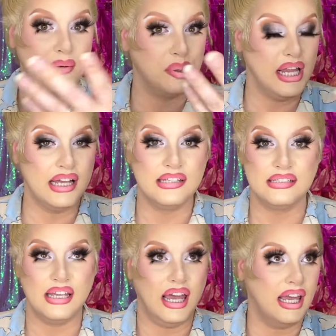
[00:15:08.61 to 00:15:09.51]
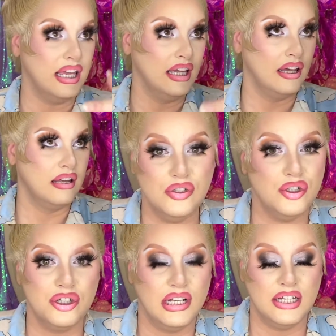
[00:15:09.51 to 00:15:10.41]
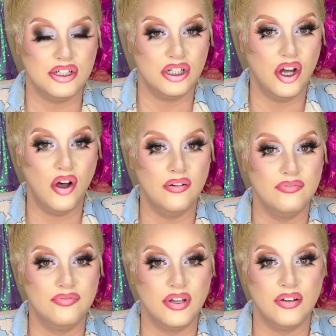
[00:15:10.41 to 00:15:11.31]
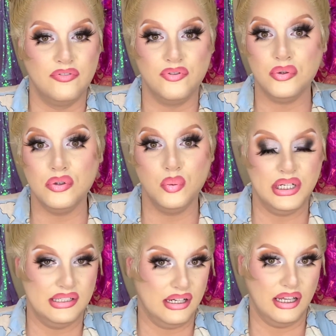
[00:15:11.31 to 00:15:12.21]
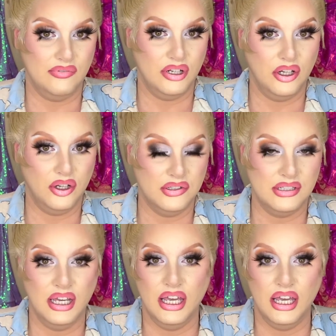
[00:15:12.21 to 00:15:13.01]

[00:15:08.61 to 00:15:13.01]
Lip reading: plus a huge collection of full wig styling videos